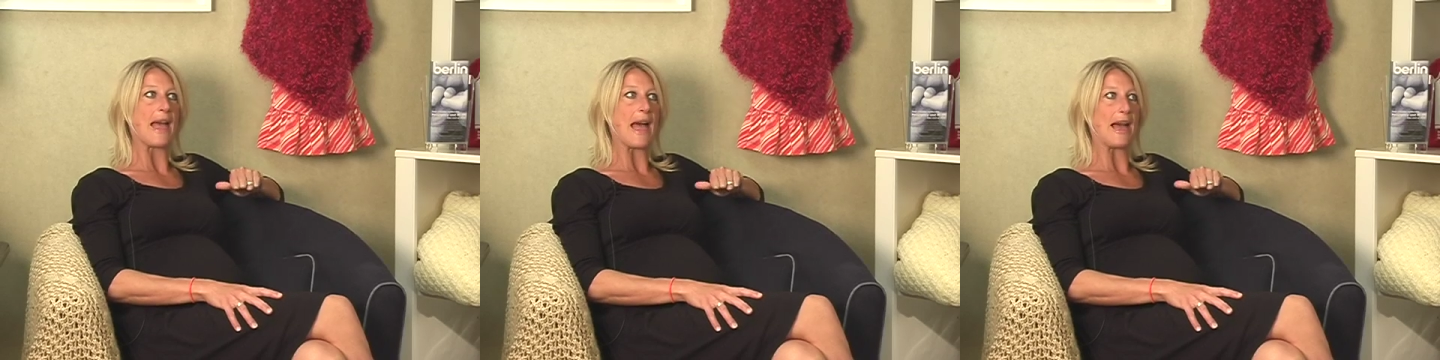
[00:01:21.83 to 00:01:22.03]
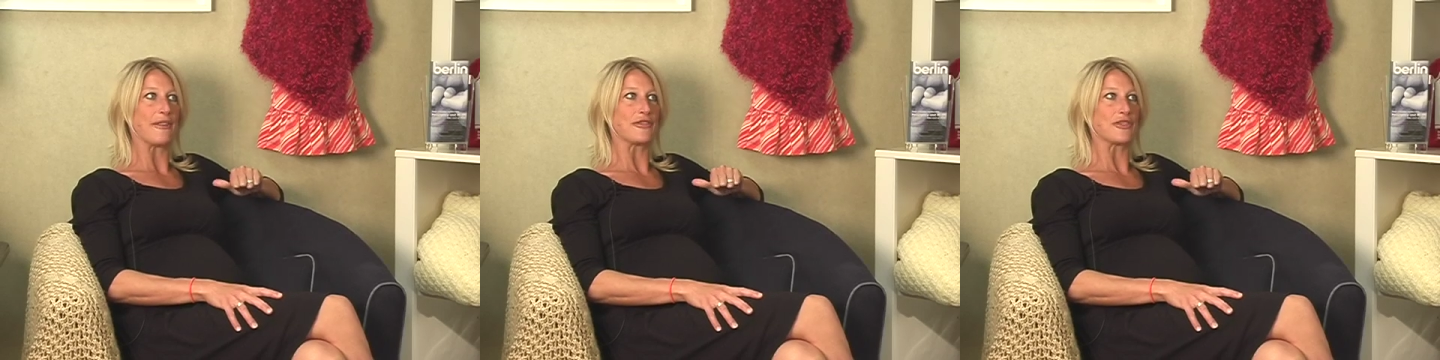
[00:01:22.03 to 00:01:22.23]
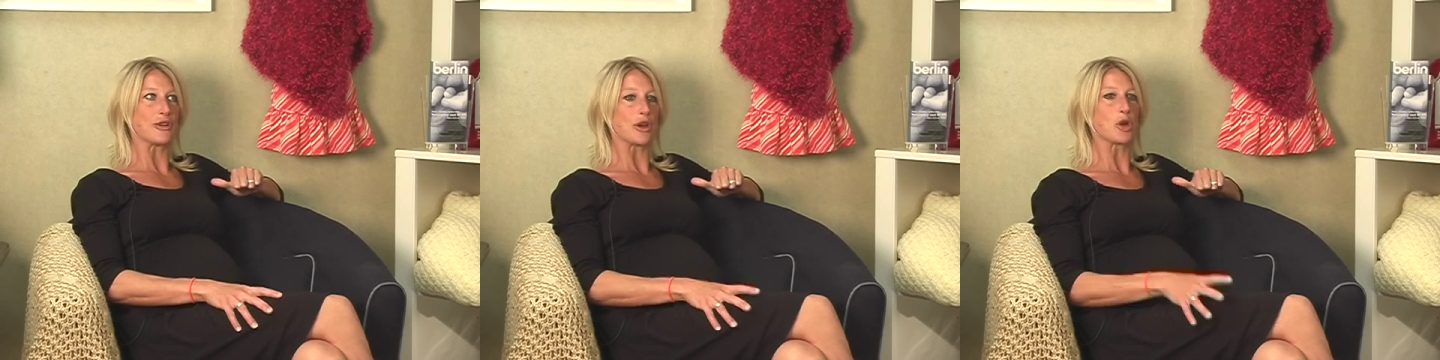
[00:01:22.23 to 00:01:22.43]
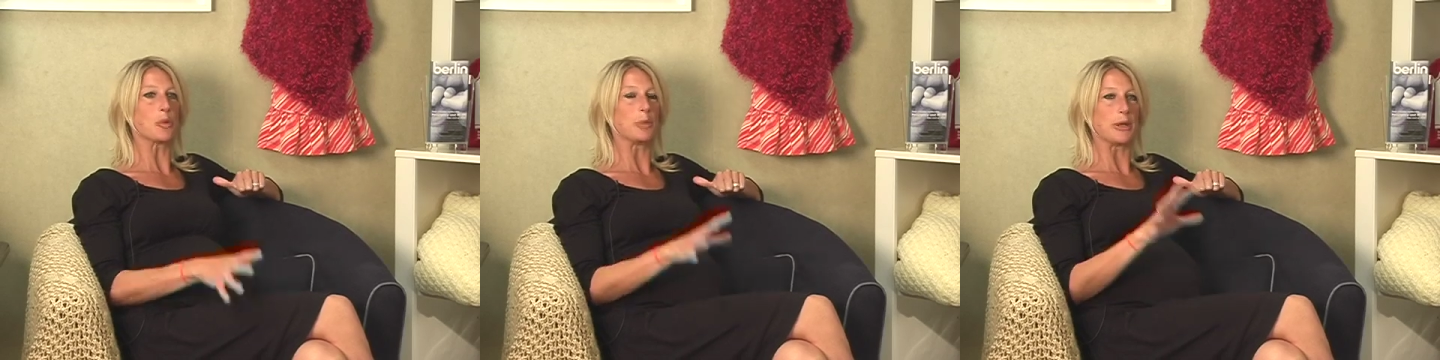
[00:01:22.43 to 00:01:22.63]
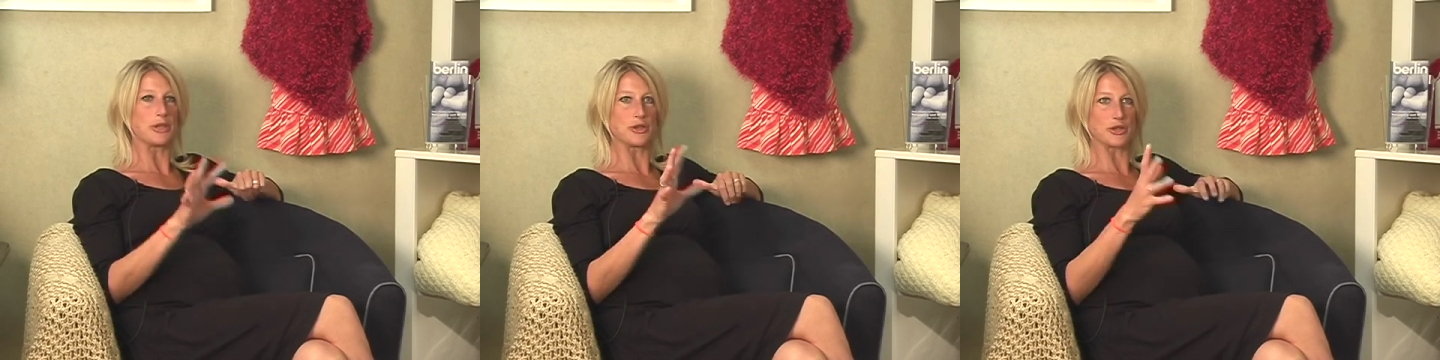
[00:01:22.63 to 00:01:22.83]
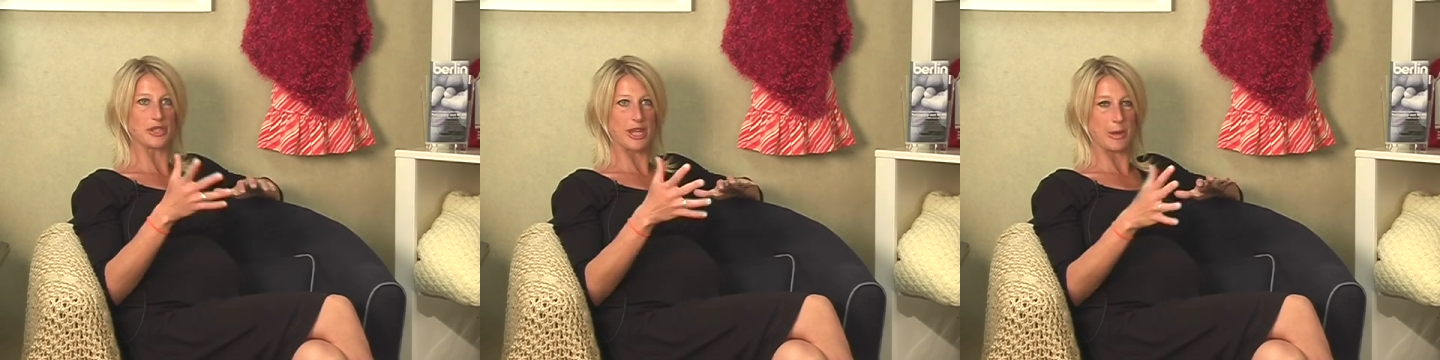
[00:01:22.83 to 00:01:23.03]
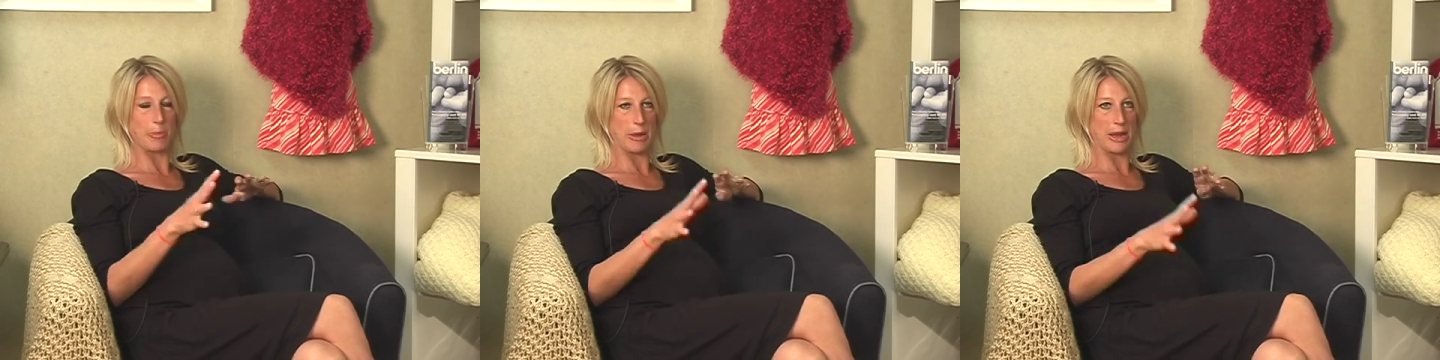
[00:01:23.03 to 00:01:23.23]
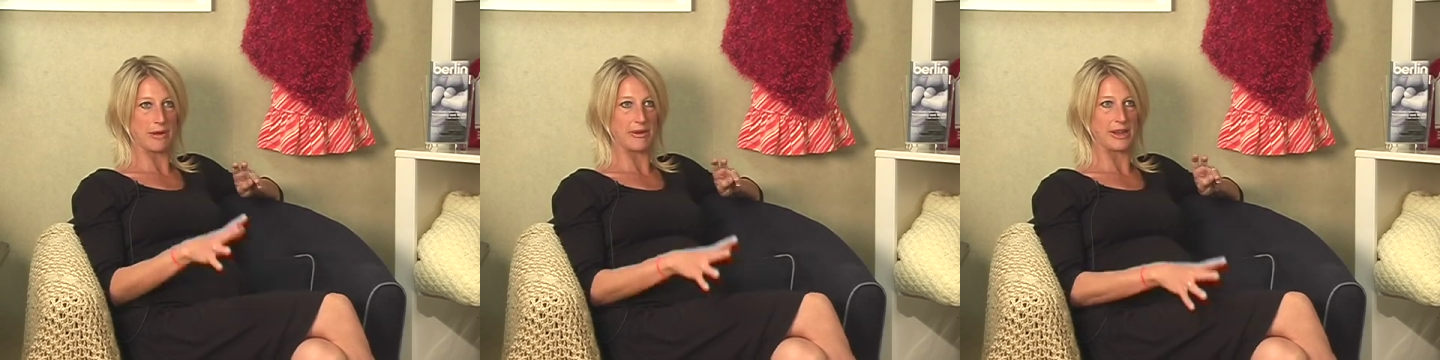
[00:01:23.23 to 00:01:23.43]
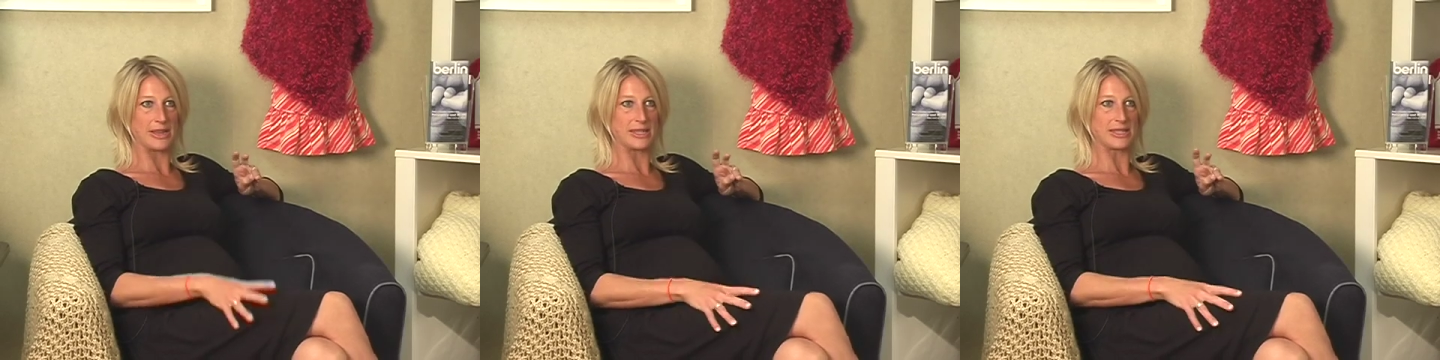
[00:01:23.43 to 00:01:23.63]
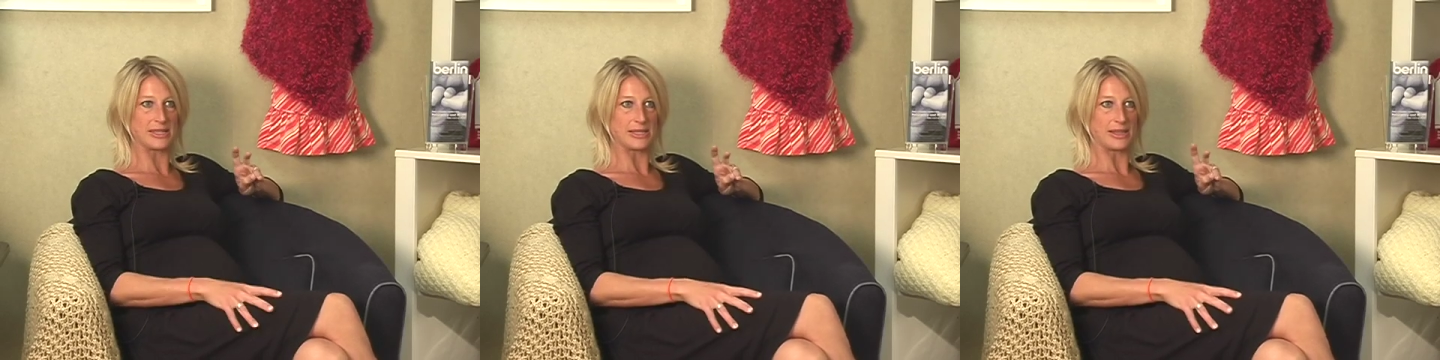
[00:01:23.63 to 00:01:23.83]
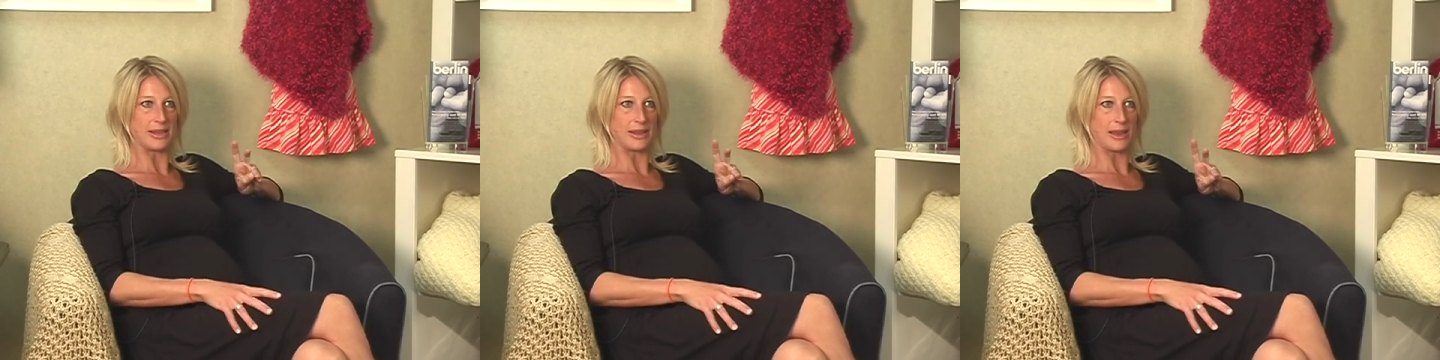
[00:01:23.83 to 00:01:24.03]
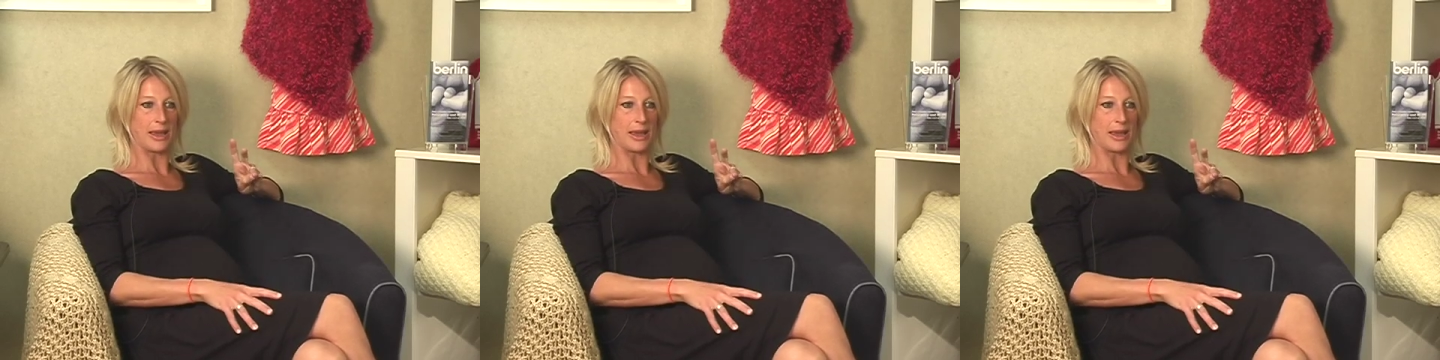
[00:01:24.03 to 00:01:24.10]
after a couple of dusky periods,